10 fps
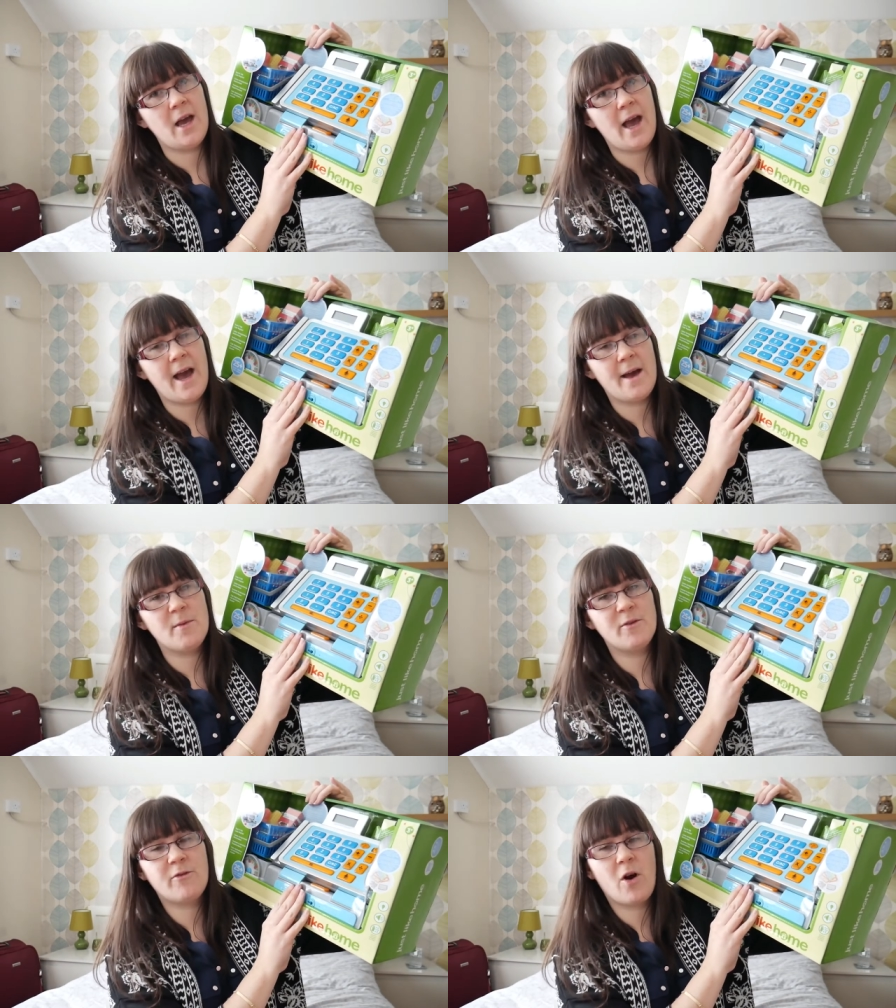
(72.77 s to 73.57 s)

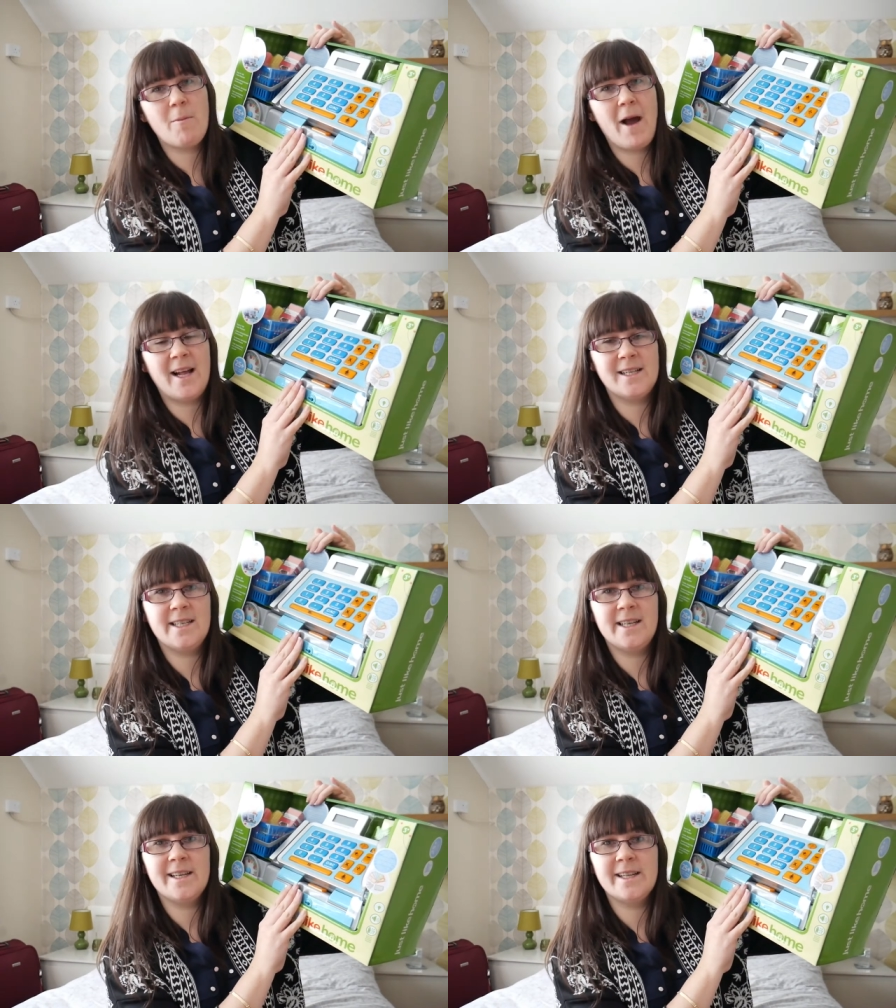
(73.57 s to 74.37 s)
um, from
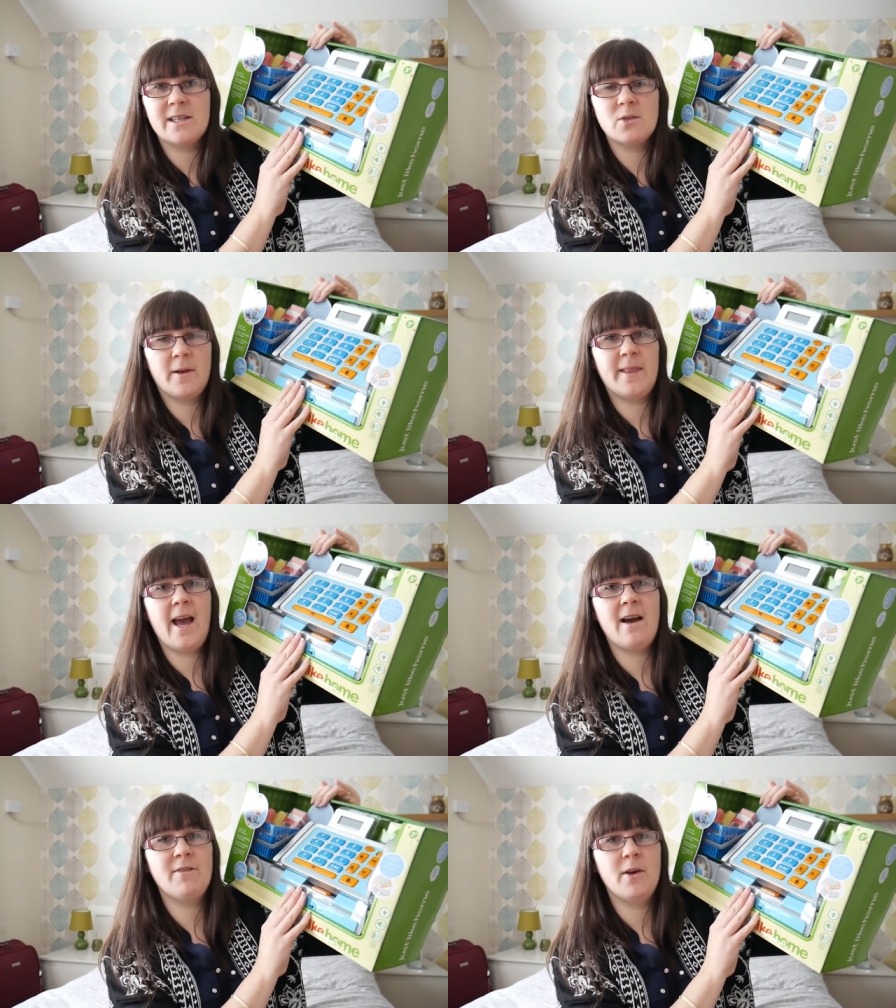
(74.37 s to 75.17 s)
Aldi and Lidl's when they
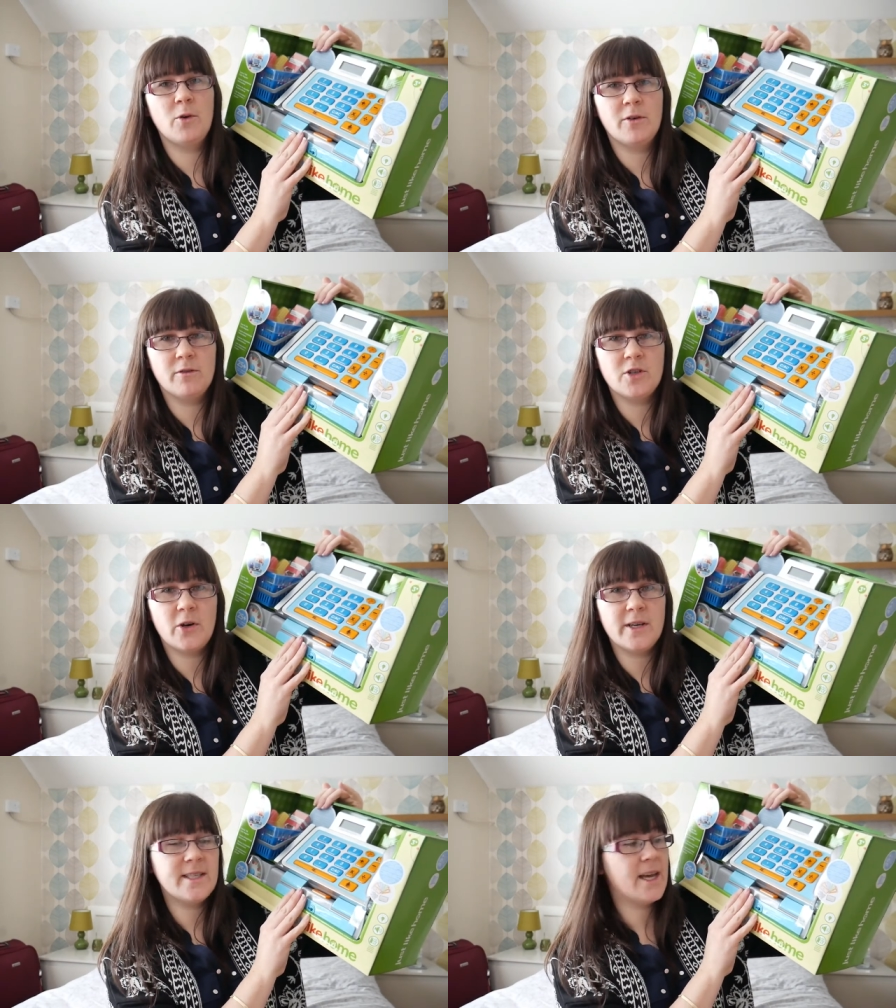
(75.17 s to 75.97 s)
have their wooden
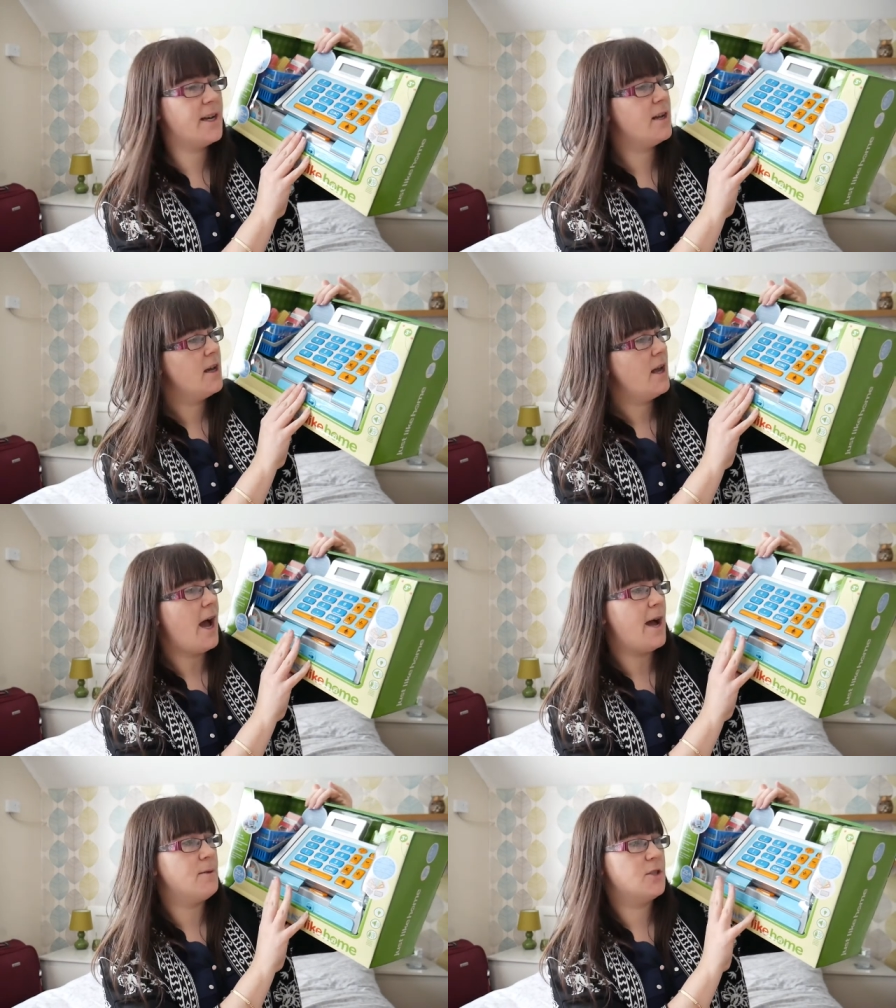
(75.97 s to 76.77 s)
toys in
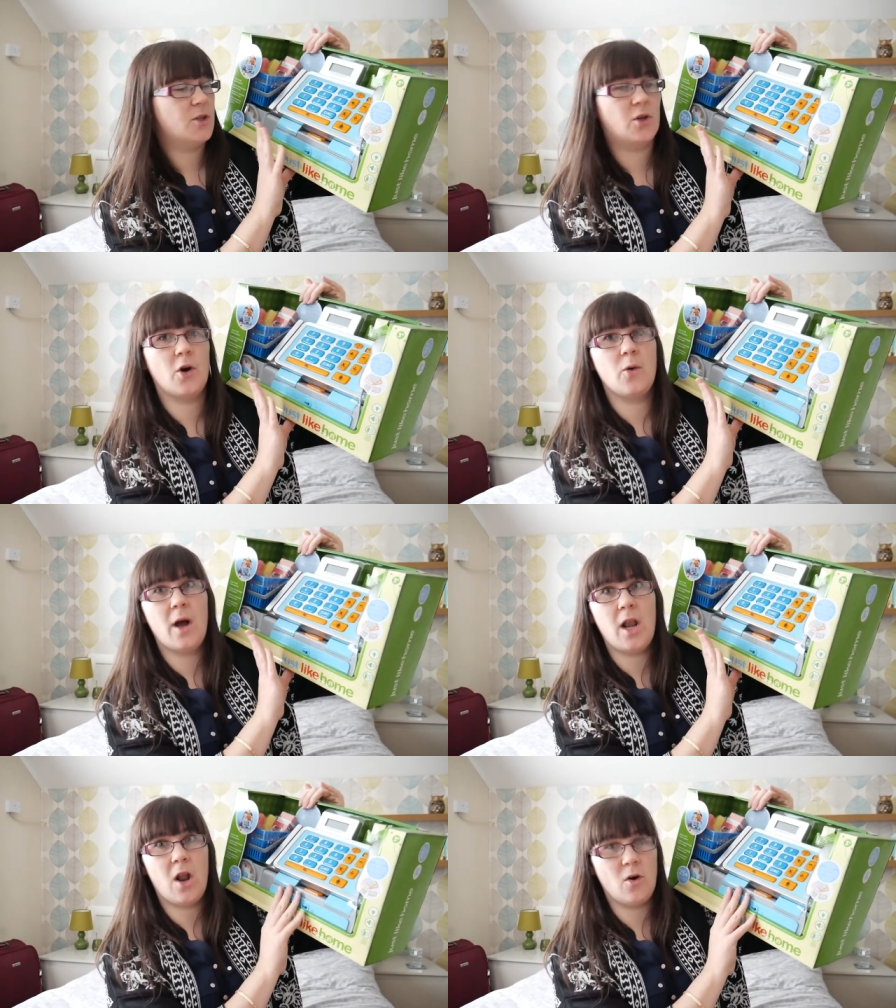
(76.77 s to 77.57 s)
um, to go
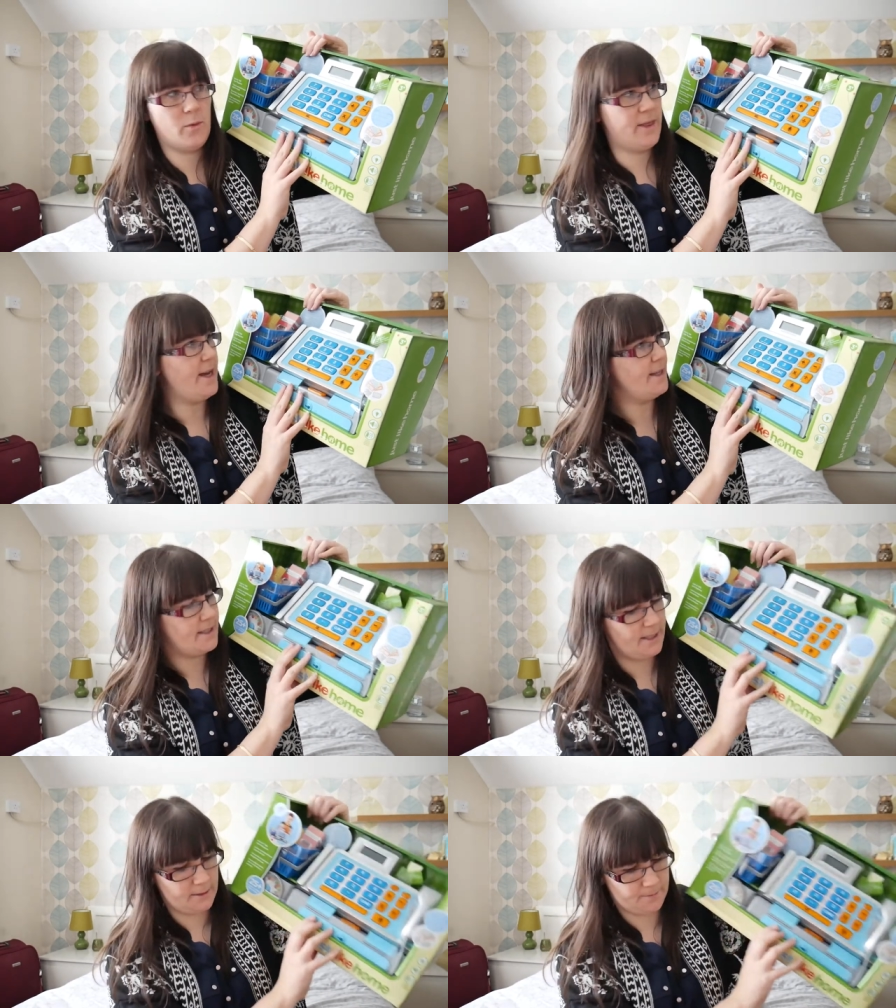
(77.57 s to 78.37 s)
along with it.